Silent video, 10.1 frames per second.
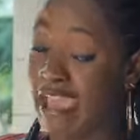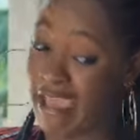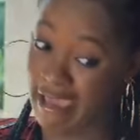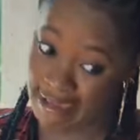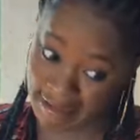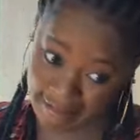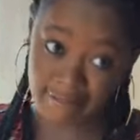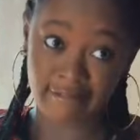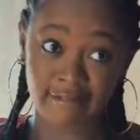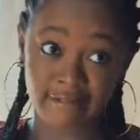
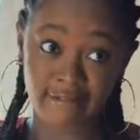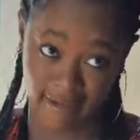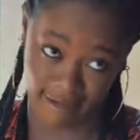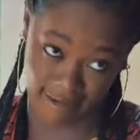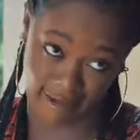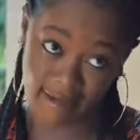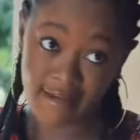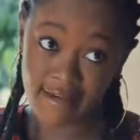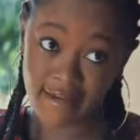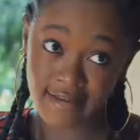Uh-huh.
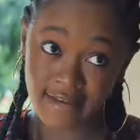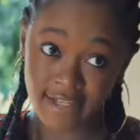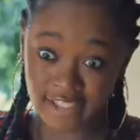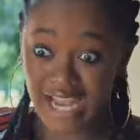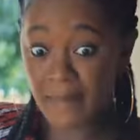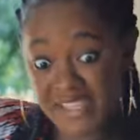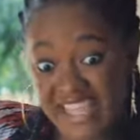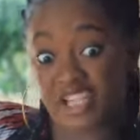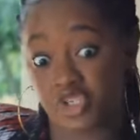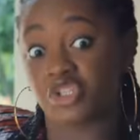Uh-huh. So that
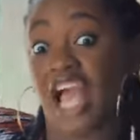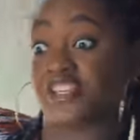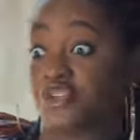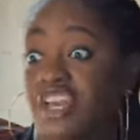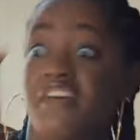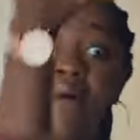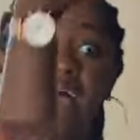means I should I should